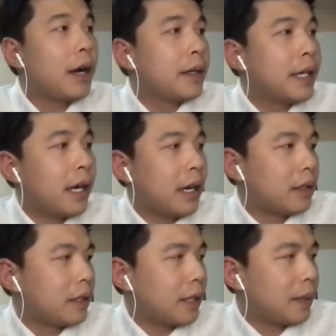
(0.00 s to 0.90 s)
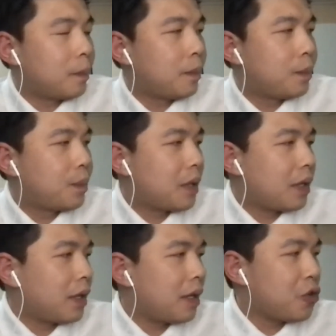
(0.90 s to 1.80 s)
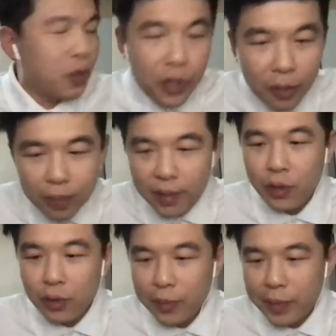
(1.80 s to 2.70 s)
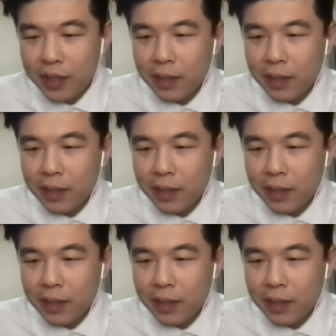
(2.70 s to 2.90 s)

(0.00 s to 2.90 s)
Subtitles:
Yeah. YouTube is the